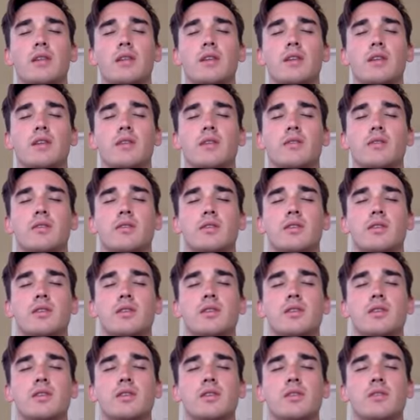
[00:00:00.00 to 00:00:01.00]
into a
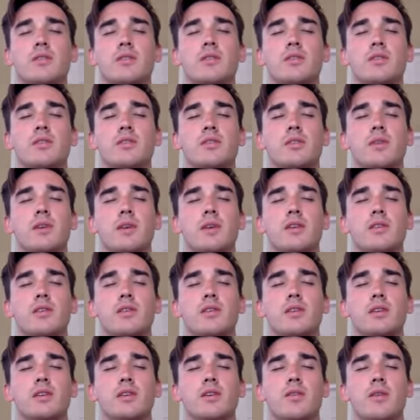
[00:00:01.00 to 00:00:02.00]
deeper space
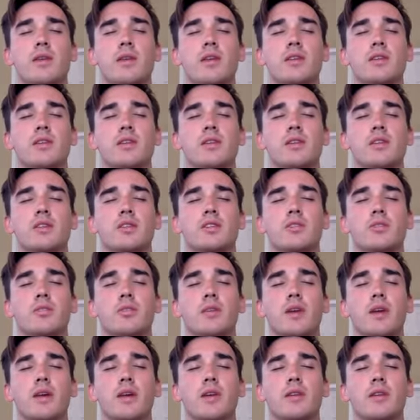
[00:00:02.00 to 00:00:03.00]
in your meditation
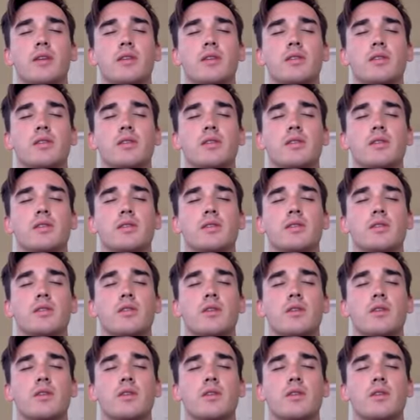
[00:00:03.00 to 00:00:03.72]
practice.